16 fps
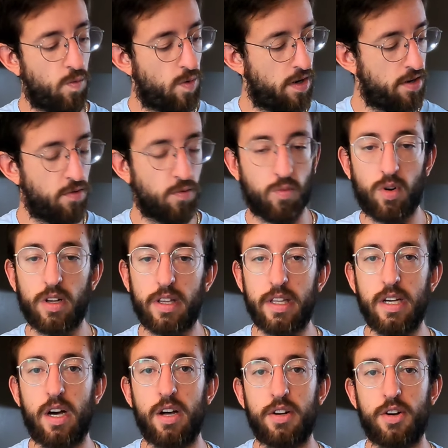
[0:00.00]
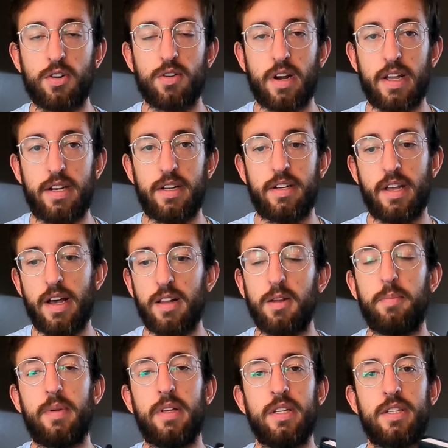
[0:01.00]
one really underrated
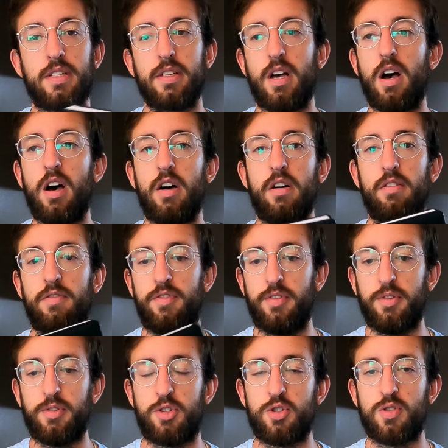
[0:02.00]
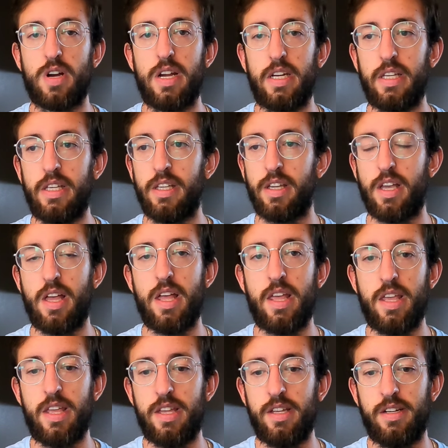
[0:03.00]
element of training,
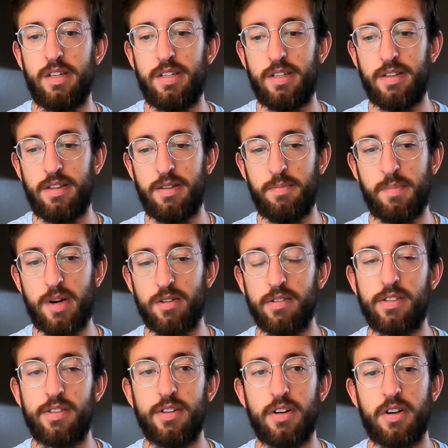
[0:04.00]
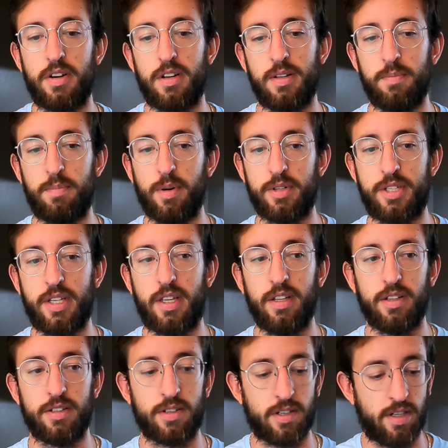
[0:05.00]
and the marathon in
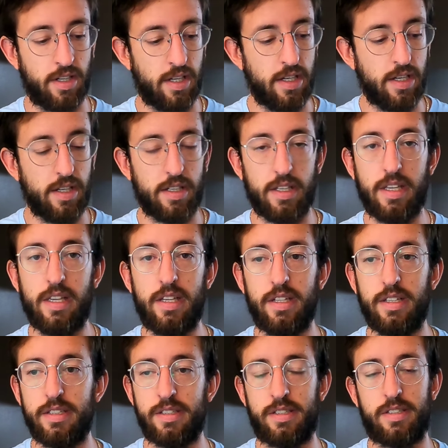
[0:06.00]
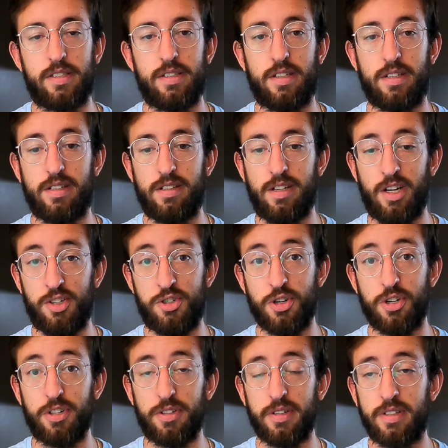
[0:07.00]
particular, is a
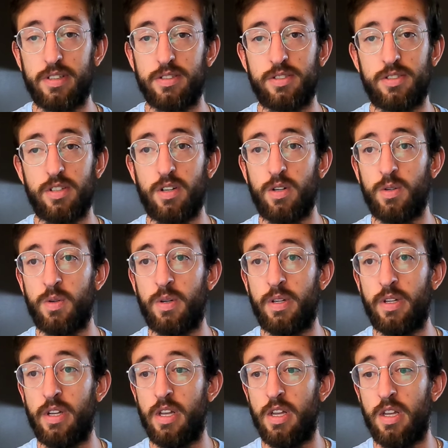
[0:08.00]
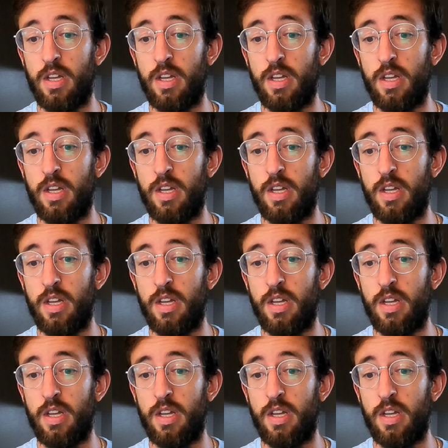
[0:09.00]
journal. So